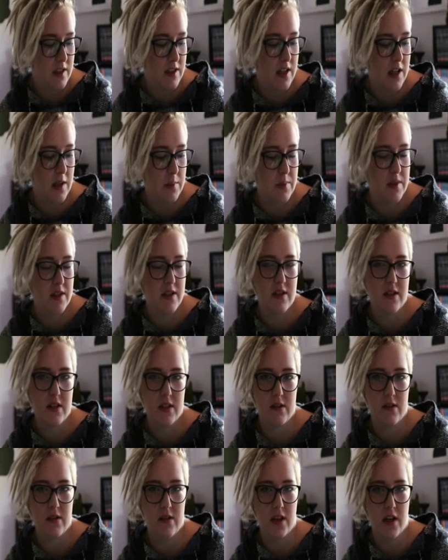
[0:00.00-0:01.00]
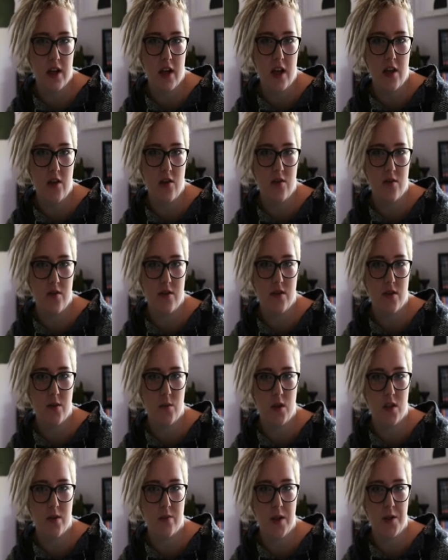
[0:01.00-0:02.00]
tips that I use to
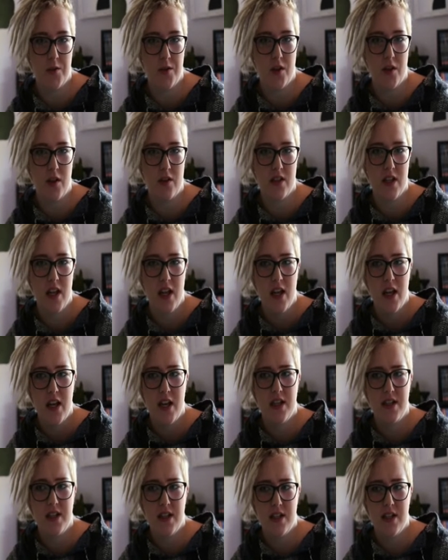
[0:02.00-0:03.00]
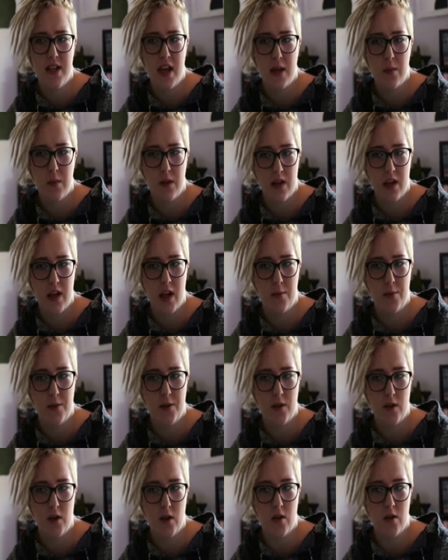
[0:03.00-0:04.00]
wash my dreadlocks. It did take me a
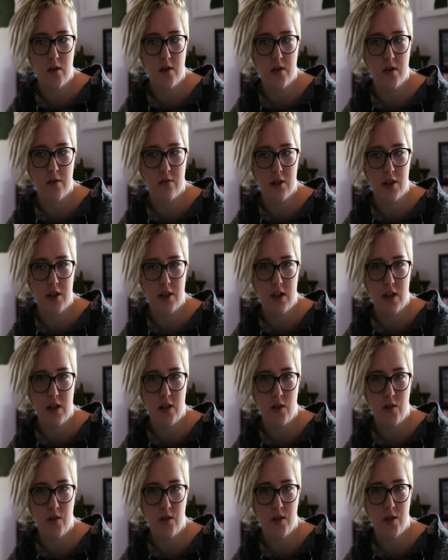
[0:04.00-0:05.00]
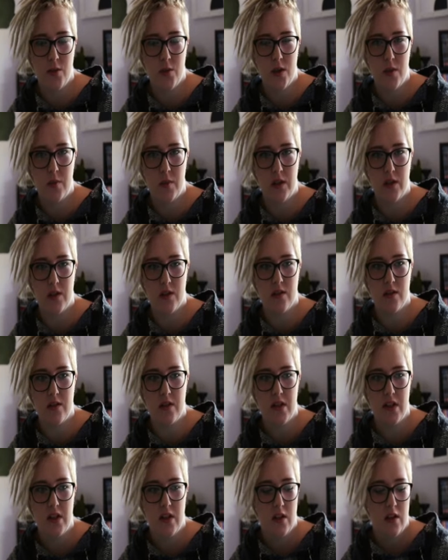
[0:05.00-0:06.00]
couple of goes to really get used to it,
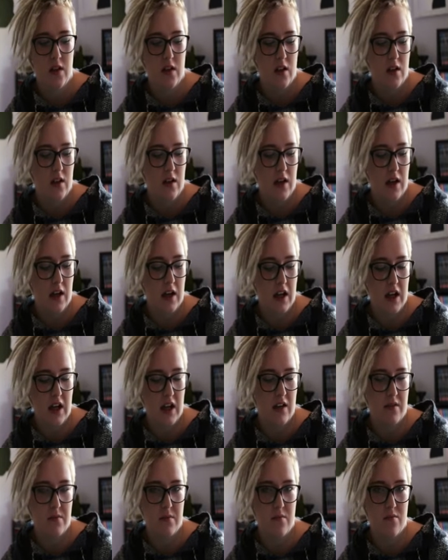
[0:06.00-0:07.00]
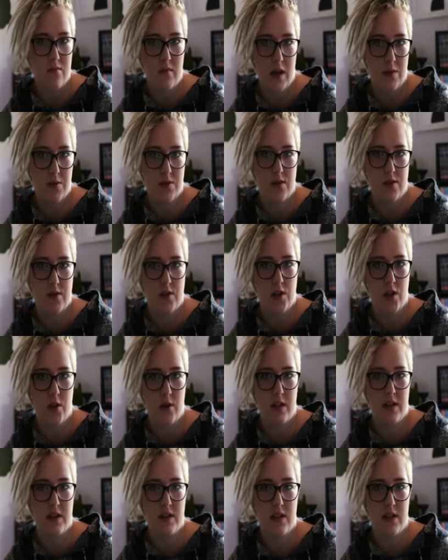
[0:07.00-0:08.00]
because I had absolutely
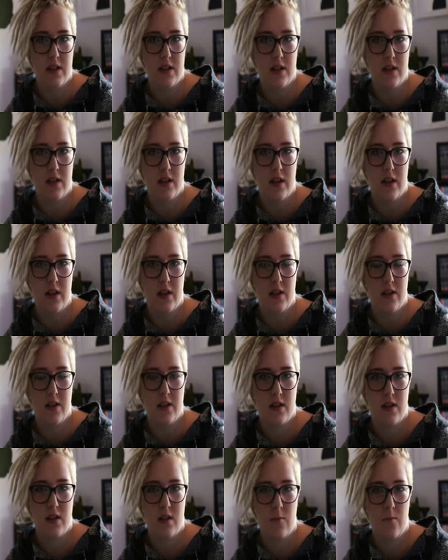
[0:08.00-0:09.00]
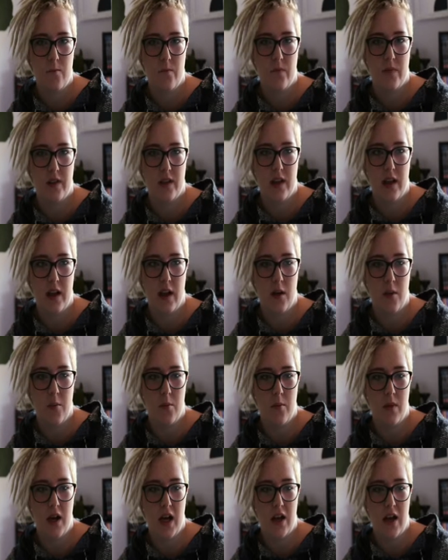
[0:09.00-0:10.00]
no idea, and
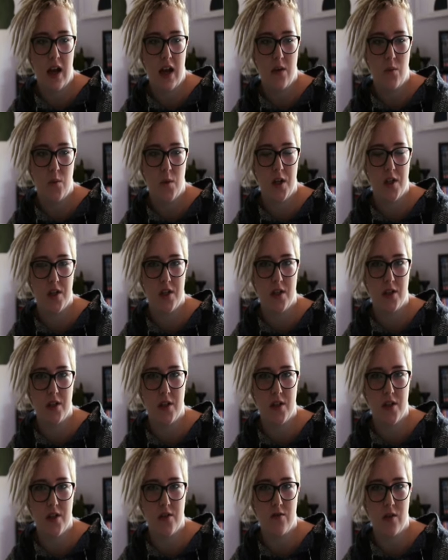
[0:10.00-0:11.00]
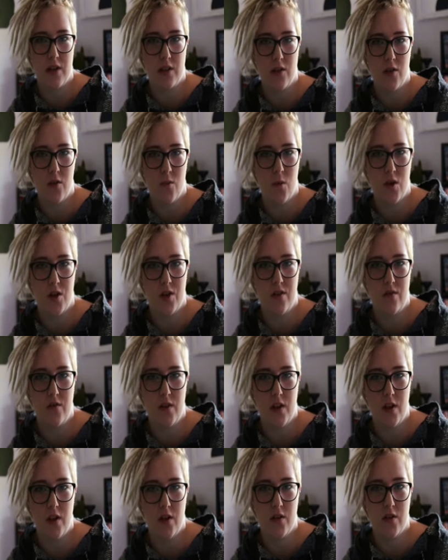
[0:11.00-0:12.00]
I had watched a lot of dreadlock washing
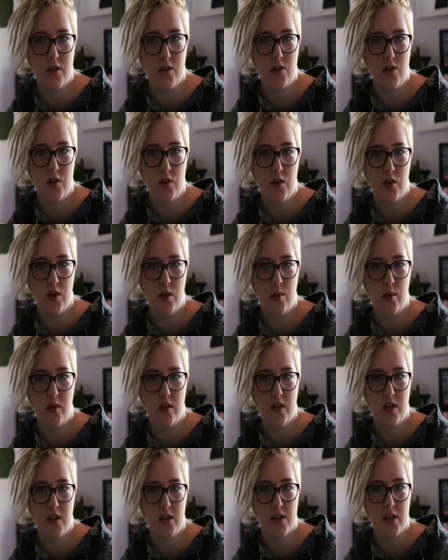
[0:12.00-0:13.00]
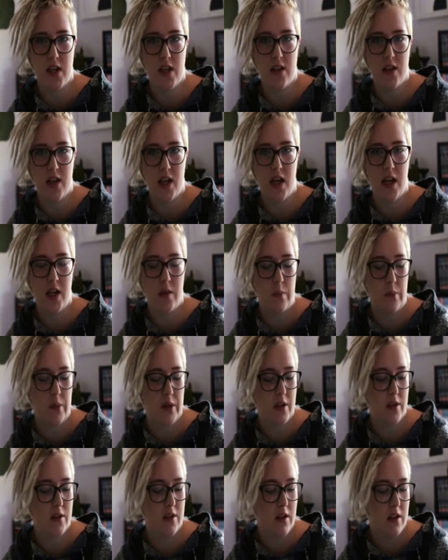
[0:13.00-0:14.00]
videos on YouTube and things like that,
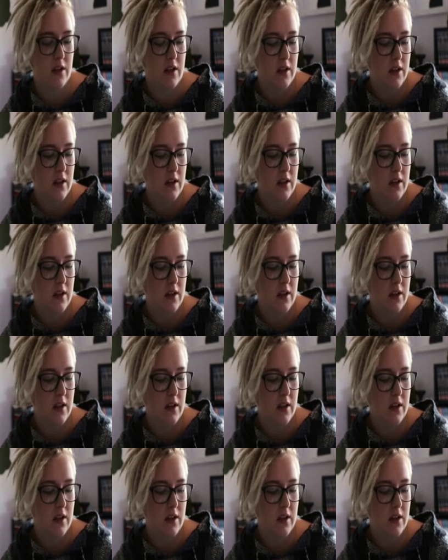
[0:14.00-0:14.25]
but